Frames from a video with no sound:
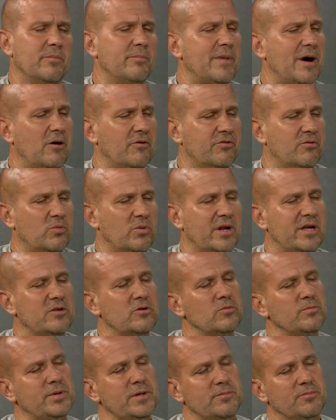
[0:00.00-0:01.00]
mouth when I do
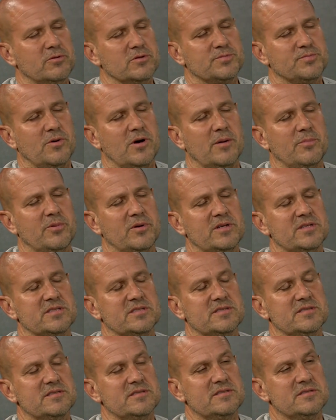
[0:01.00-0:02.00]
people's
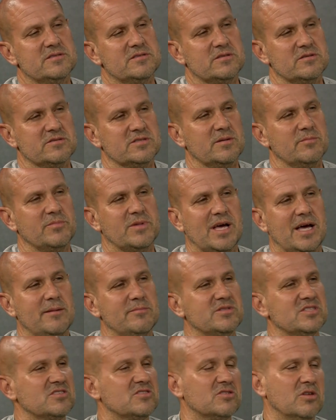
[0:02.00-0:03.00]
properties, so sometimes
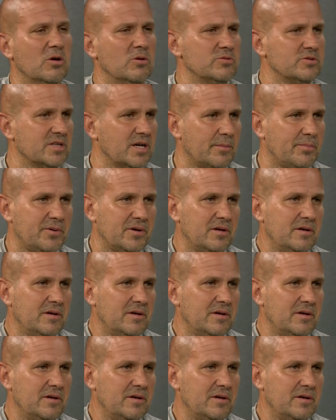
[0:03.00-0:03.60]
it slows up,